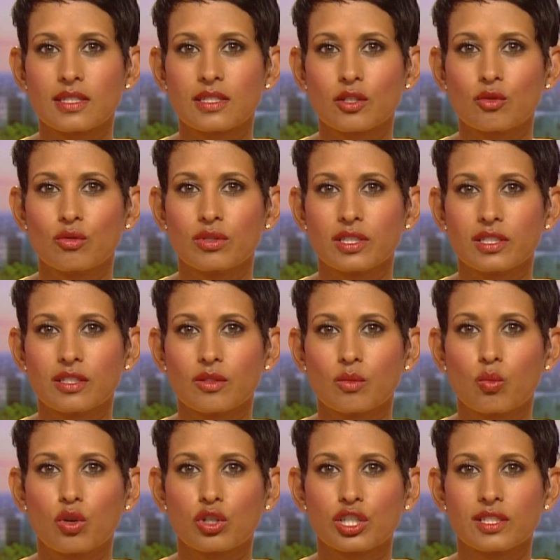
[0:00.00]
this according to
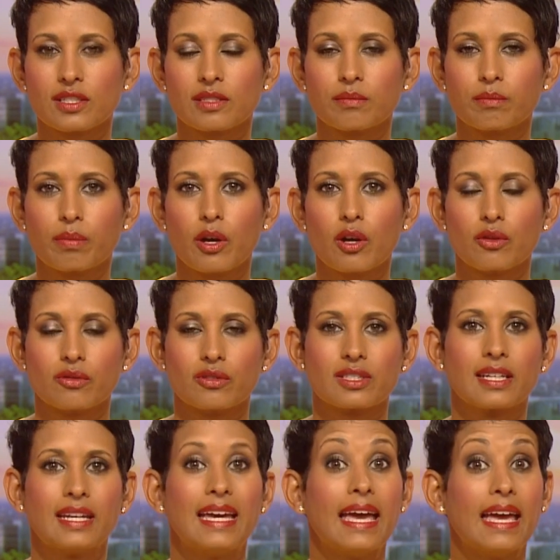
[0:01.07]
the Washington Post.